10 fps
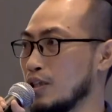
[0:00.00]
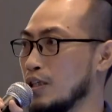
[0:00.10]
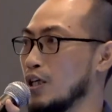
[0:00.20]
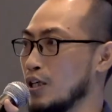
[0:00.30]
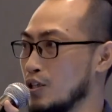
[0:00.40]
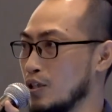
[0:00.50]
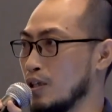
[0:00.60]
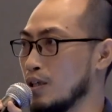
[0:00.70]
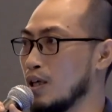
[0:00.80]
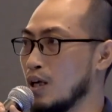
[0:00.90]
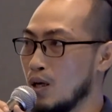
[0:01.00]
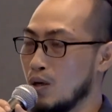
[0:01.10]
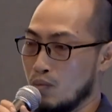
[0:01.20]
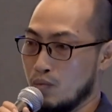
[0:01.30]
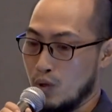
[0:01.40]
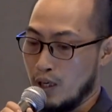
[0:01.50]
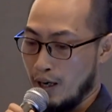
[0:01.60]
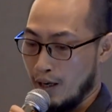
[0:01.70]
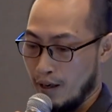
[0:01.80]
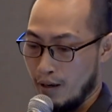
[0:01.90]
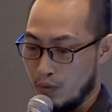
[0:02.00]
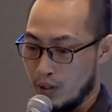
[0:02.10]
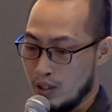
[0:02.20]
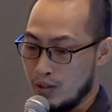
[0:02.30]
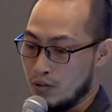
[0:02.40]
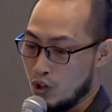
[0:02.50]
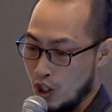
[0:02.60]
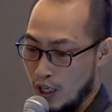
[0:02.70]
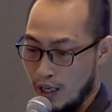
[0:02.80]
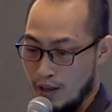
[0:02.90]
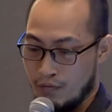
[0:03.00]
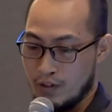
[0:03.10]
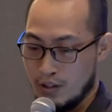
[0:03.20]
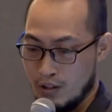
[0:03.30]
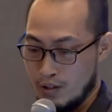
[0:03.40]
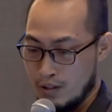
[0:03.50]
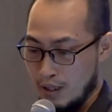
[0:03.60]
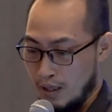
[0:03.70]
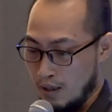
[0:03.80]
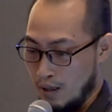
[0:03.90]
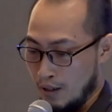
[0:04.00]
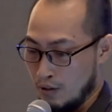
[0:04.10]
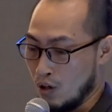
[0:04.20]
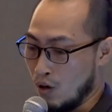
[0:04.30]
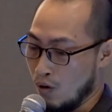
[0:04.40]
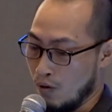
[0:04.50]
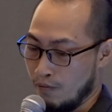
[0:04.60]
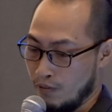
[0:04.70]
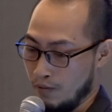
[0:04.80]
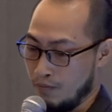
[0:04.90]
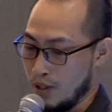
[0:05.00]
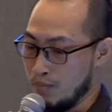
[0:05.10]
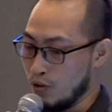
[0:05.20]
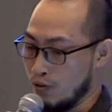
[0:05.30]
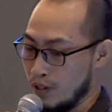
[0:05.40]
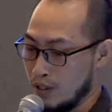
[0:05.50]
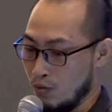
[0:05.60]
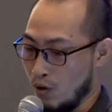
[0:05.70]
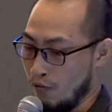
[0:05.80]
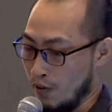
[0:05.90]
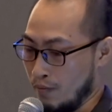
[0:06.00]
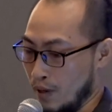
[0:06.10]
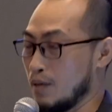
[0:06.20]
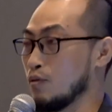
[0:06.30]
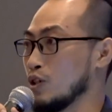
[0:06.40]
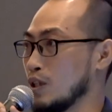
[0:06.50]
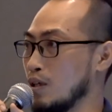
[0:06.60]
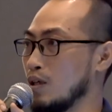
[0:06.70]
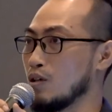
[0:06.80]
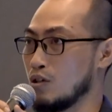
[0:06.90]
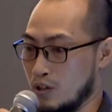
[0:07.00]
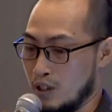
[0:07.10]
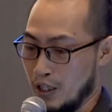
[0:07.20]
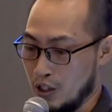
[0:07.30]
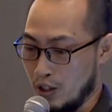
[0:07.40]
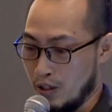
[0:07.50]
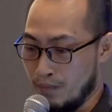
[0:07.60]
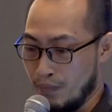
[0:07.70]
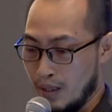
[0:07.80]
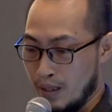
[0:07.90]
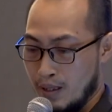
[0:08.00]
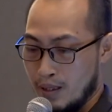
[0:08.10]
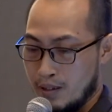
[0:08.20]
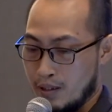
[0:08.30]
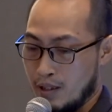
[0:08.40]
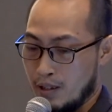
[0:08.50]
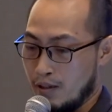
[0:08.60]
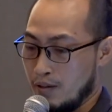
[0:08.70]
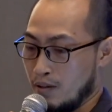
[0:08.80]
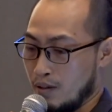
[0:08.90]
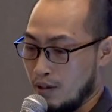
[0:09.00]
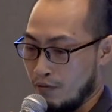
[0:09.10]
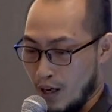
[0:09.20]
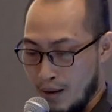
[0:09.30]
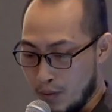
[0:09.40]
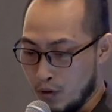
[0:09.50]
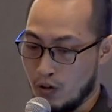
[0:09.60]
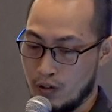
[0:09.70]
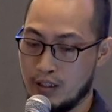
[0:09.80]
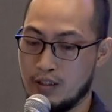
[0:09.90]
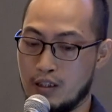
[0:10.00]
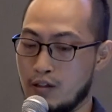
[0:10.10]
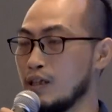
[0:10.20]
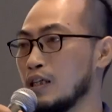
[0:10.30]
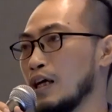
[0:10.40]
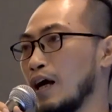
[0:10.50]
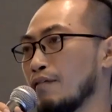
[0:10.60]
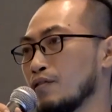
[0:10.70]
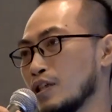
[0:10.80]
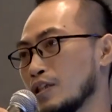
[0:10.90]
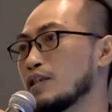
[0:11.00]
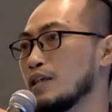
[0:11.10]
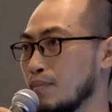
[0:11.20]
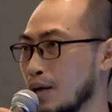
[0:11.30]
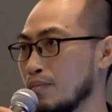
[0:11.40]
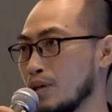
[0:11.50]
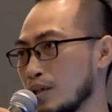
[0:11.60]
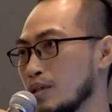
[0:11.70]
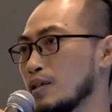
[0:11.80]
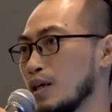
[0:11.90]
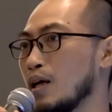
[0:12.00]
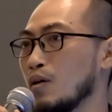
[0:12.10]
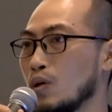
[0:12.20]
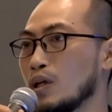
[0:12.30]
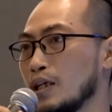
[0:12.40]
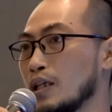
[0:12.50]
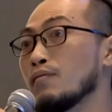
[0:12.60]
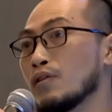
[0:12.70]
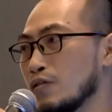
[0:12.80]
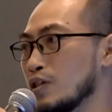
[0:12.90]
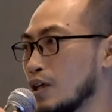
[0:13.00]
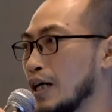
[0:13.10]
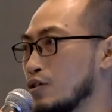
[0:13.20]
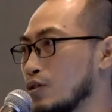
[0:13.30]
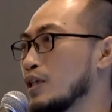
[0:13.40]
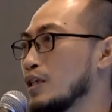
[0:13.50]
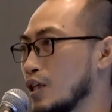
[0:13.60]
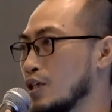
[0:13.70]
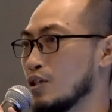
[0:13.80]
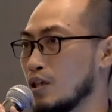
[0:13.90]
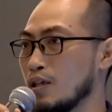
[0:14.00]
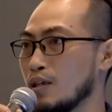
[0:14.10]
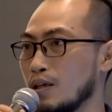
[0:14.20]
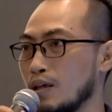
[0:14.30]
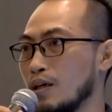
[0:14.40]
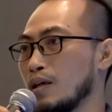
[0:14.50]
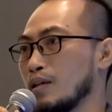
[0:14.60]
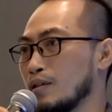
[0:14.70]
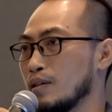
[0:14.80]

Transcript: in Asia. We have, with the shared vision and goal of improving the welfare of animals across Asia. The Farm Animal Coalition currently have 16 members working in various countries in Asia, and